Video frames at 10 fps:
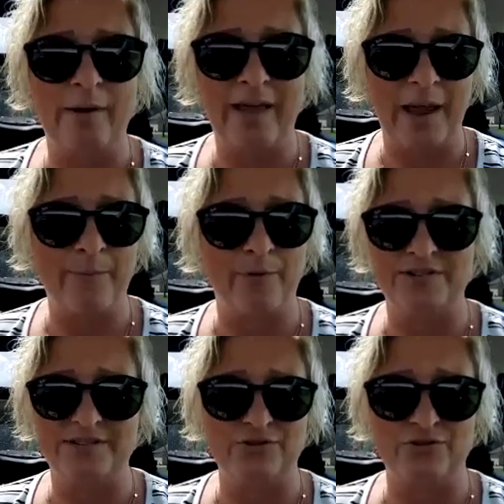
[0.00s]
paper,
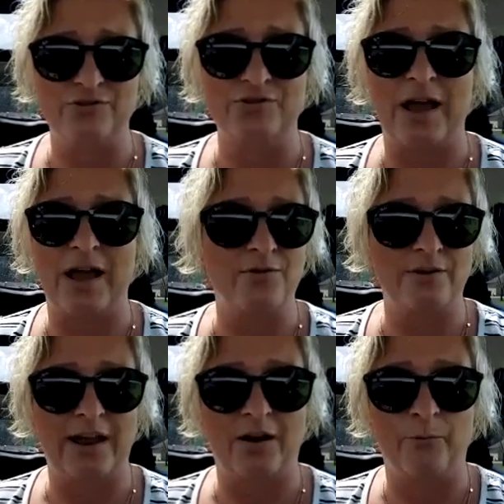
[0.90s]
scissors, I don't
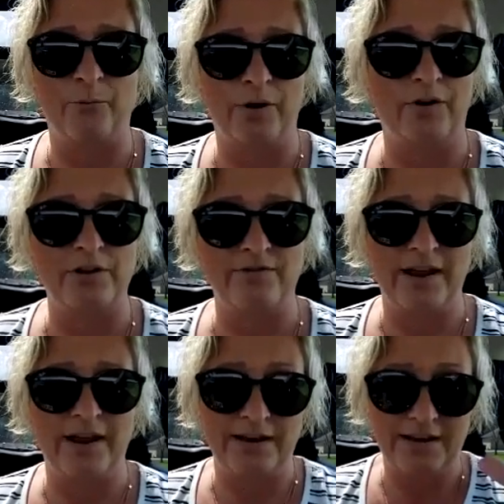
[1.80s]
care, wherever you
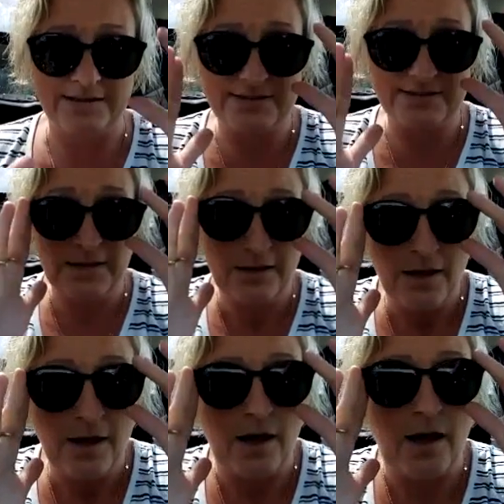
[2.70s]
find it.
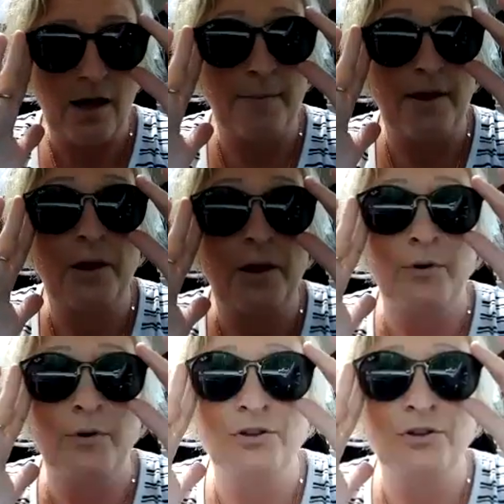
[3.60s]
And I want you to
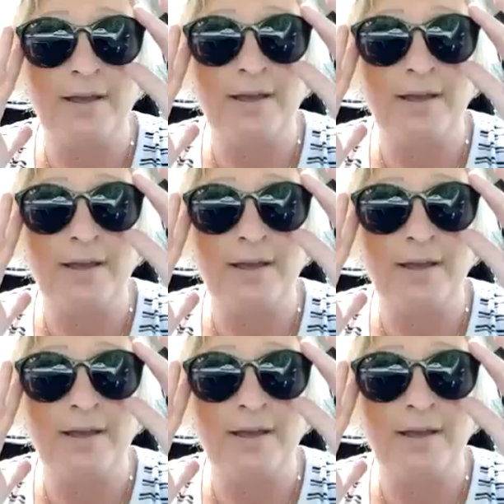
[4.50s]
make a vision